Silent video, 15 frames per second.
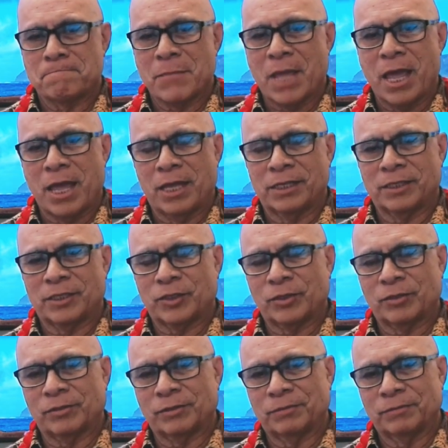and
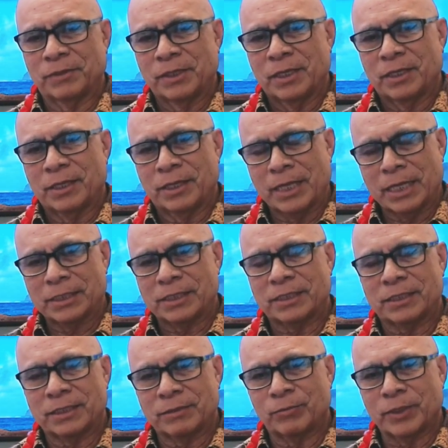
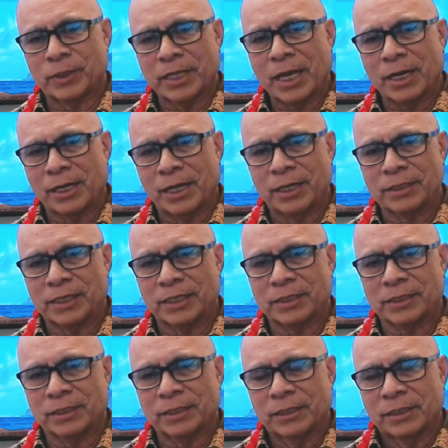that's what that line
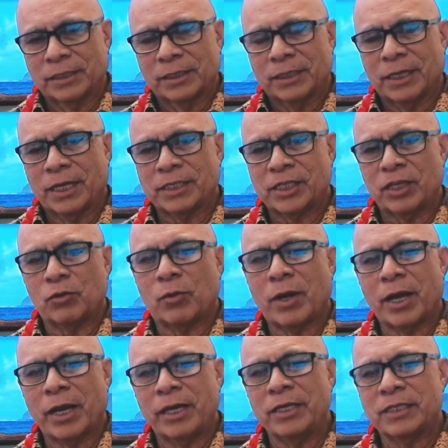says. I say
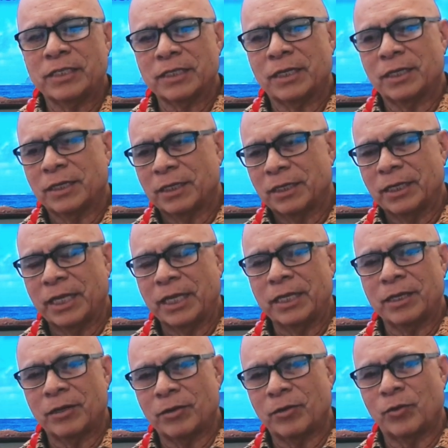aisa
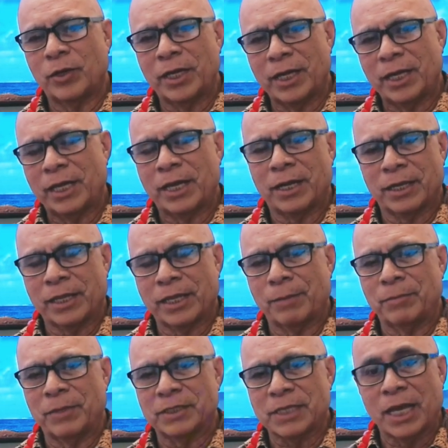leia ole aleanga. That
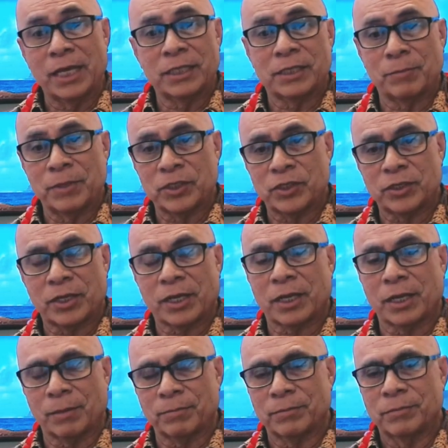means aisa means to
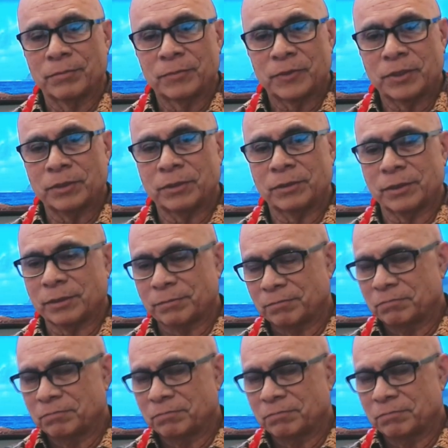cut up the